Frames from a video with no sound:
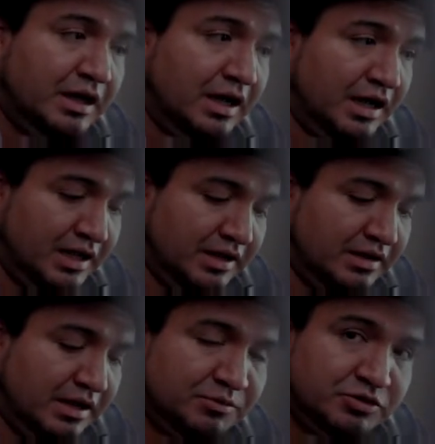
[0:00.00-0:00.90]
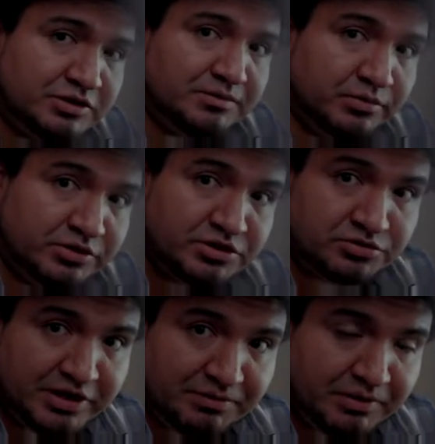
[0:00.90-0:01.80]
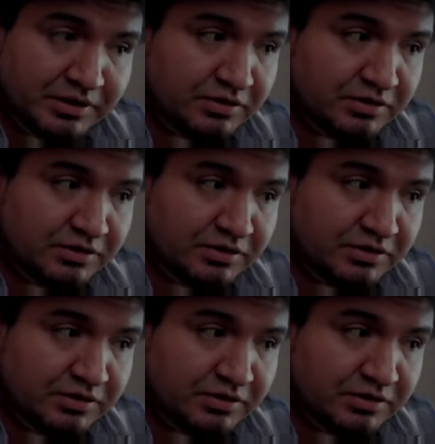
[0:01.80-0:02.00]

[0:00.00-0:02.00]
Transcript: I'm using Bootstrap,